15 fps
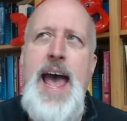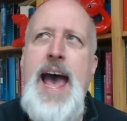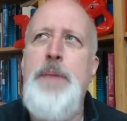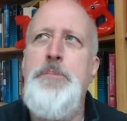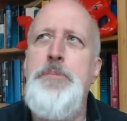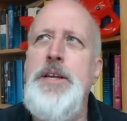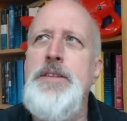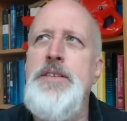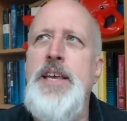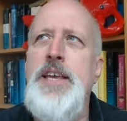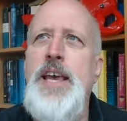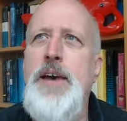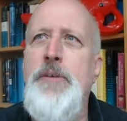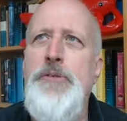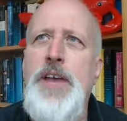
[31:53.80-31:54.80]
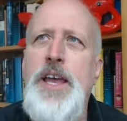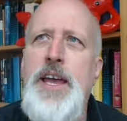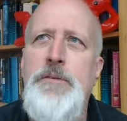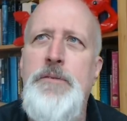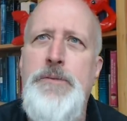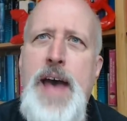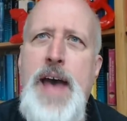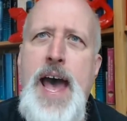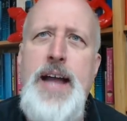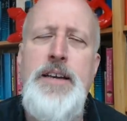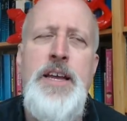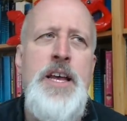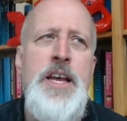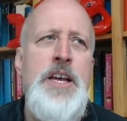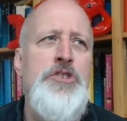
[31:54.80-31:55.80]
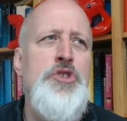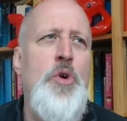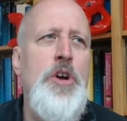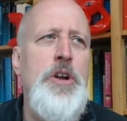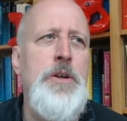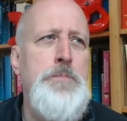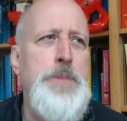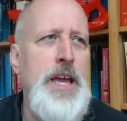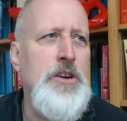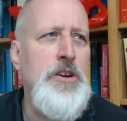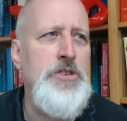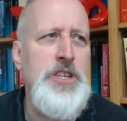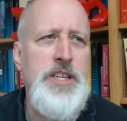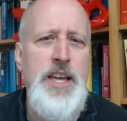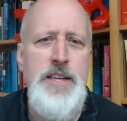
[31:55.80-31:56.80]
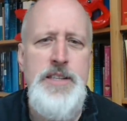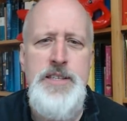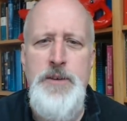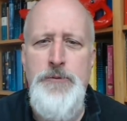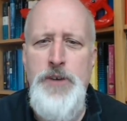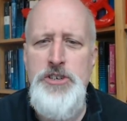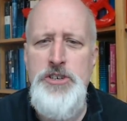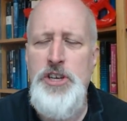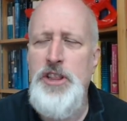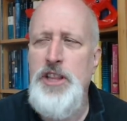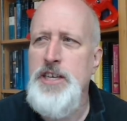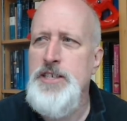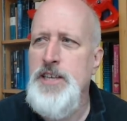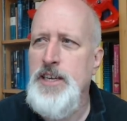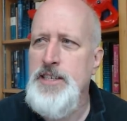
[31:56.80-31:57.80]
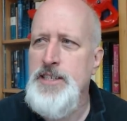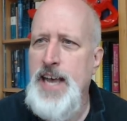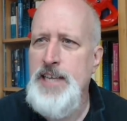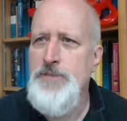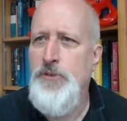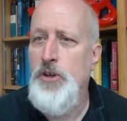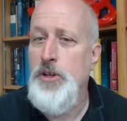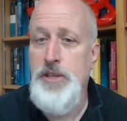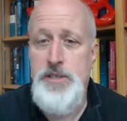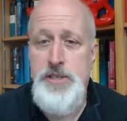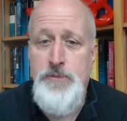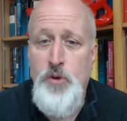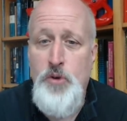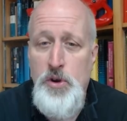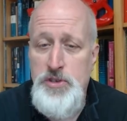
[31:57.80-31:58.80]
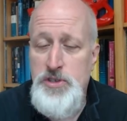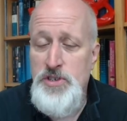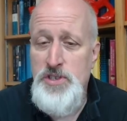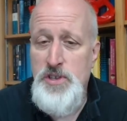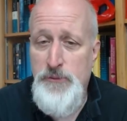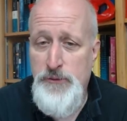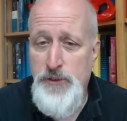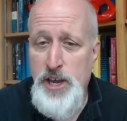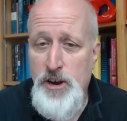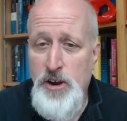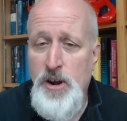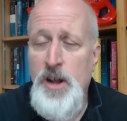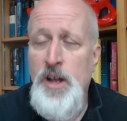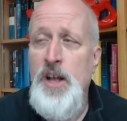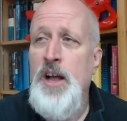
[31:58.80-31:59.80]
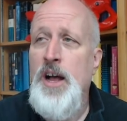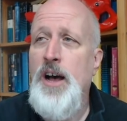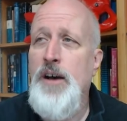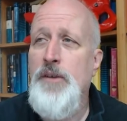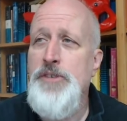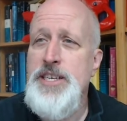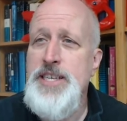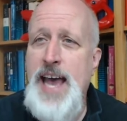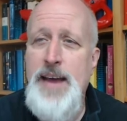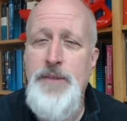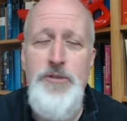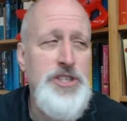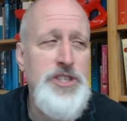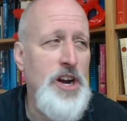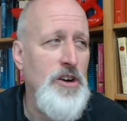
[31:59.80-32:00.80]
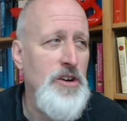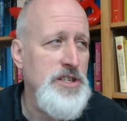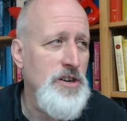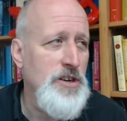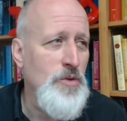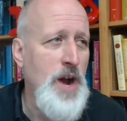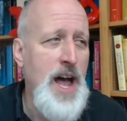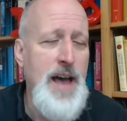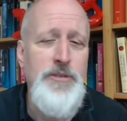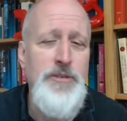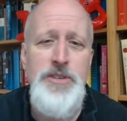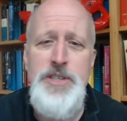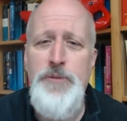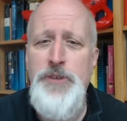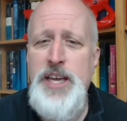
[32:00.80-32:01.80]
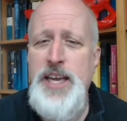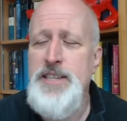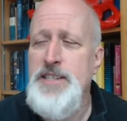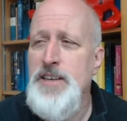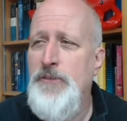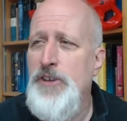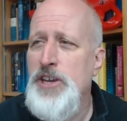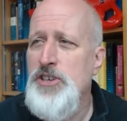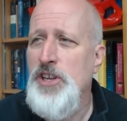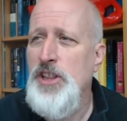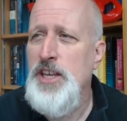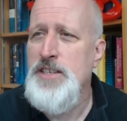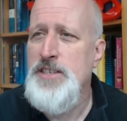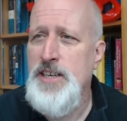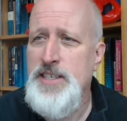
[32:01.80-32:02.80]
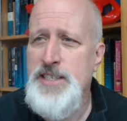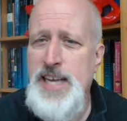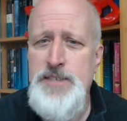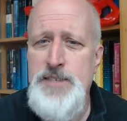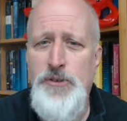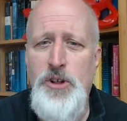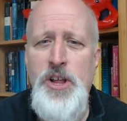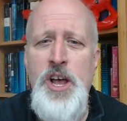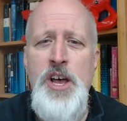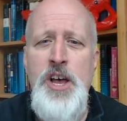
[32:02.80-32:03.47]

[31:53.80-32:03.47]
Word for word: happens if, in fact, Jordan Peterson gets sufficiently successful, and this, of course, is the fear of his adversaries and rivals, if he gets sufficiently successful